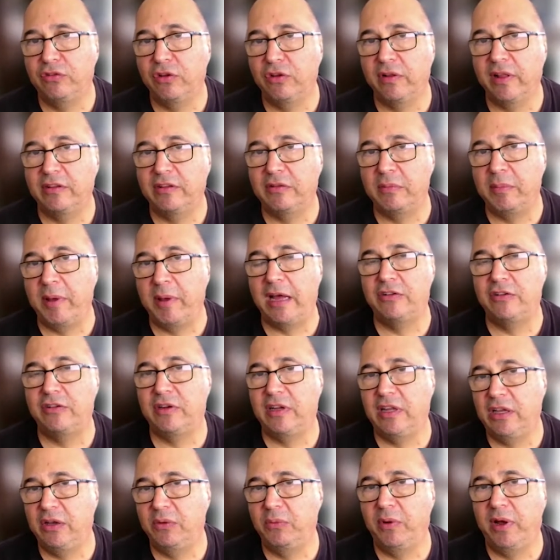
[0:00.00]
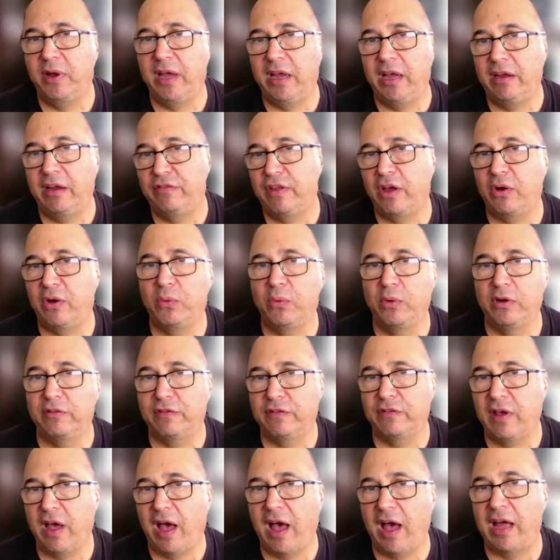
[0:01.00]
So let's imagine a heat wave that would
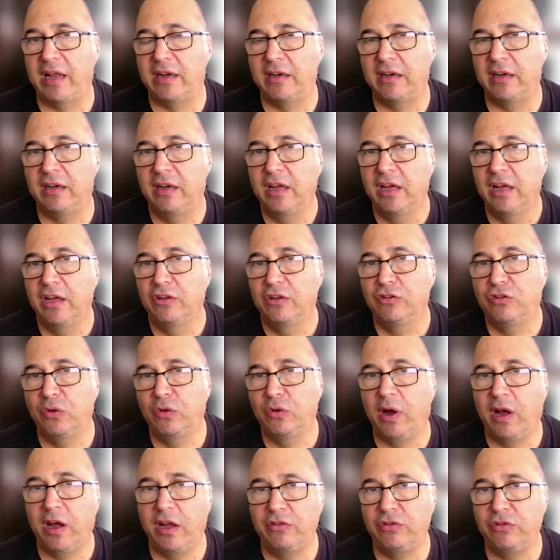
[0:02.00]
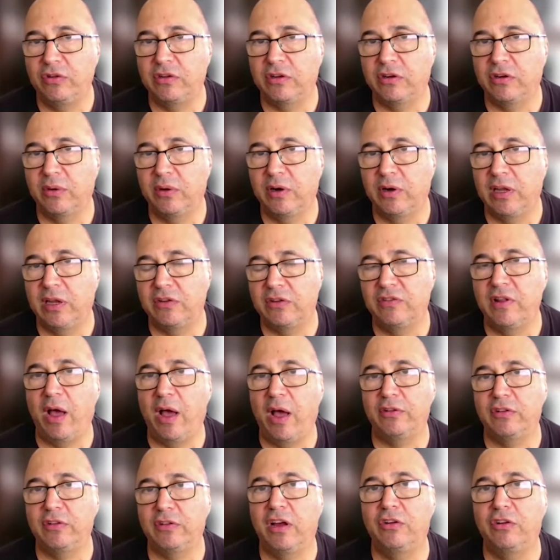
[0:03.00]
have gotten to 100 degrees.
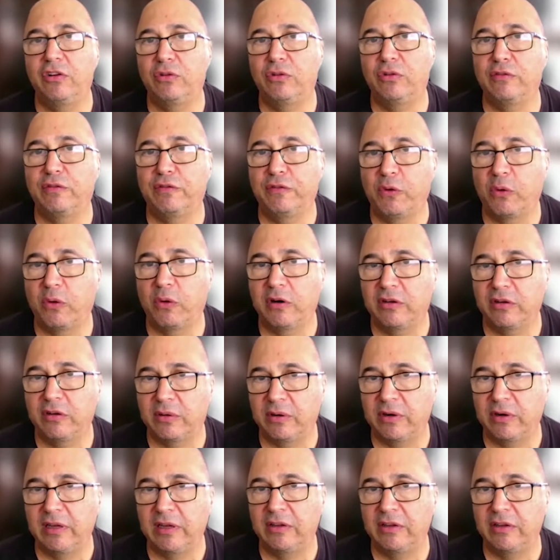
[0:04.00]
Now it's 104 degrees.